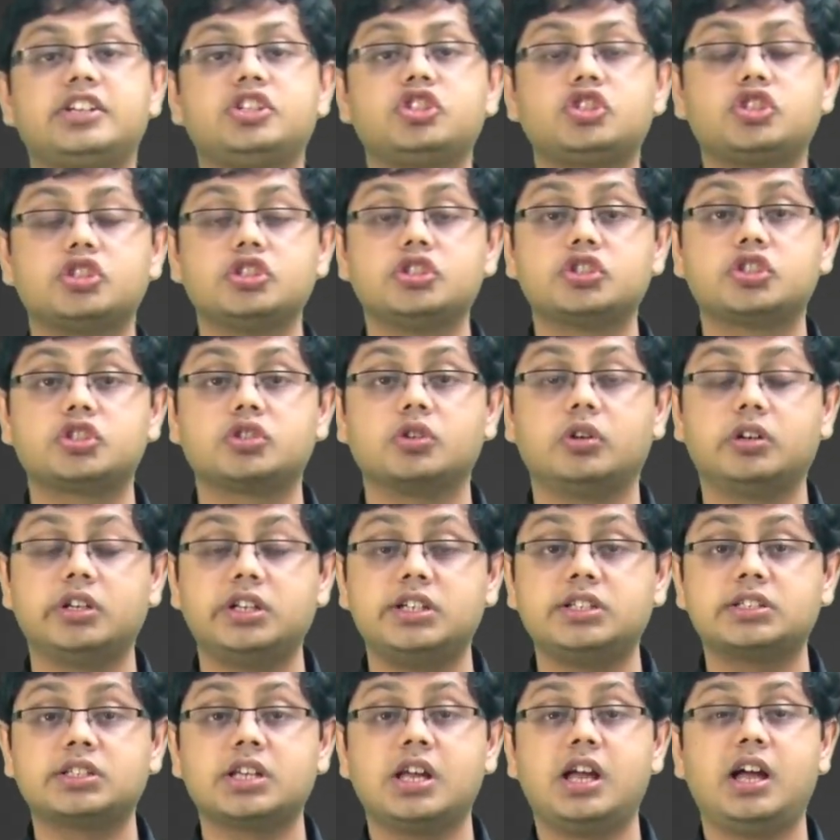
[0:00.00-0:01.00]
digestion
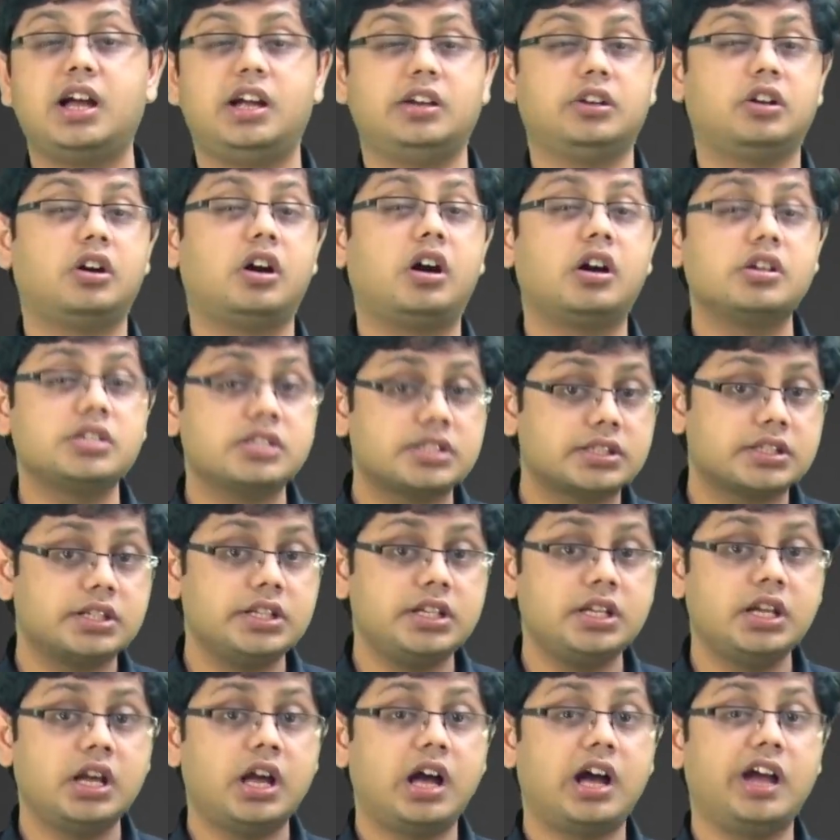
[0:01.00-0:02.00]
stories, and
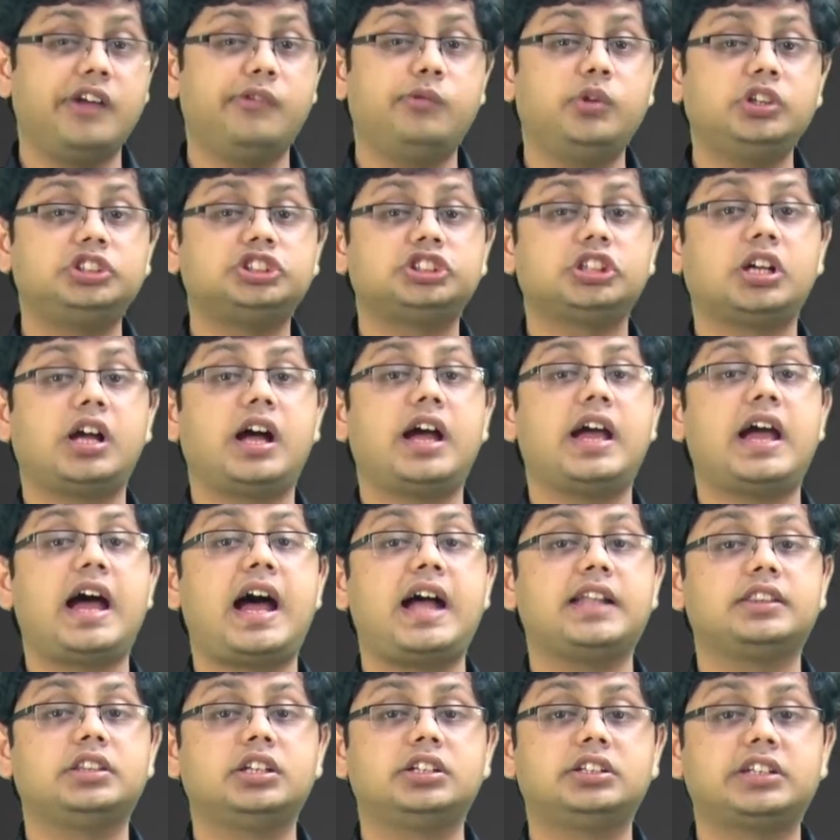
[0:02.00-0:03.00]
honestly, I wish I
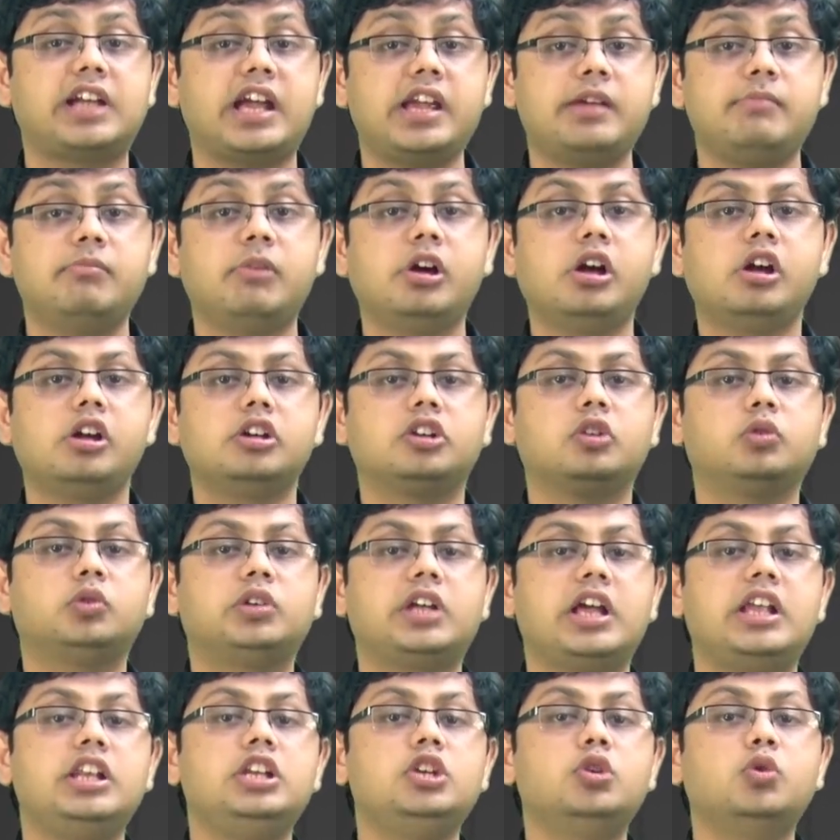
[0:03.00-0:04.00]
had the time to
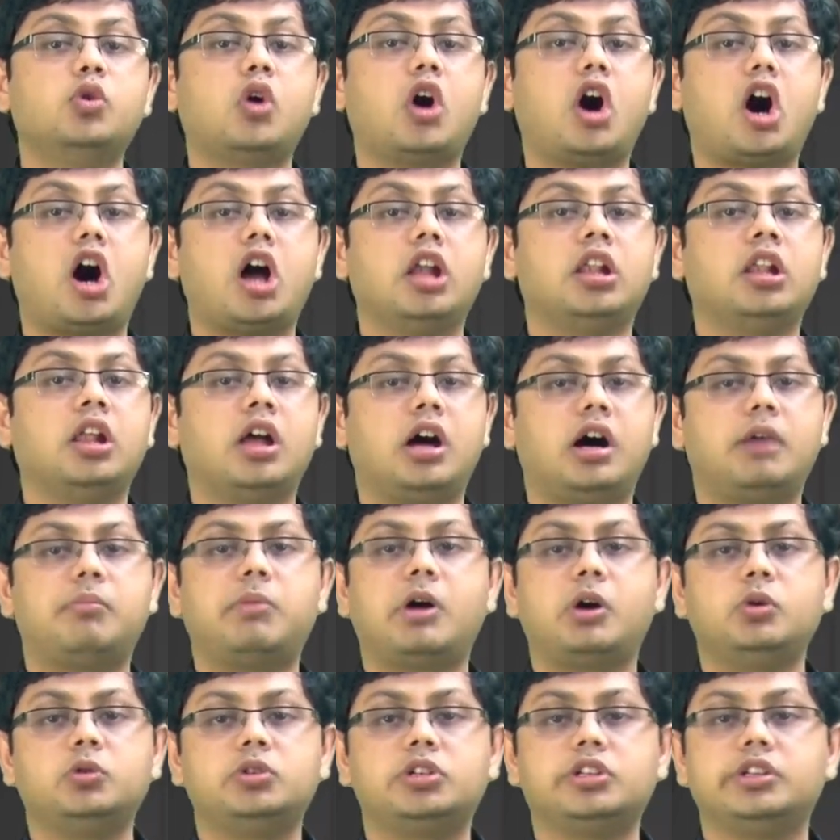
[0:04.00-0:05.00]
tell you all
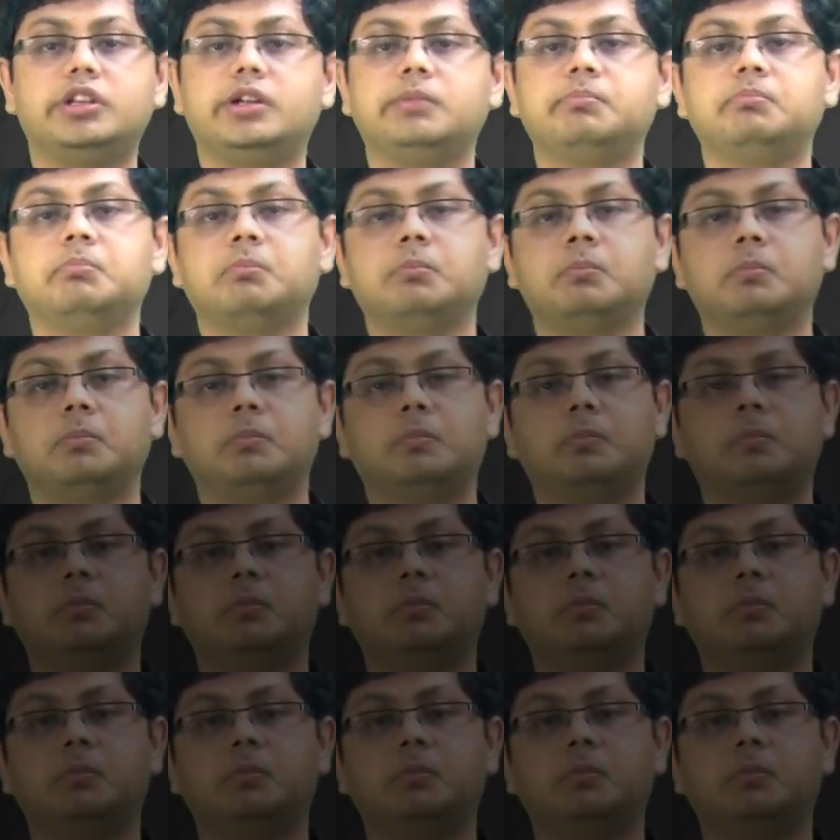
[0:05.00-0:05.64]
about them.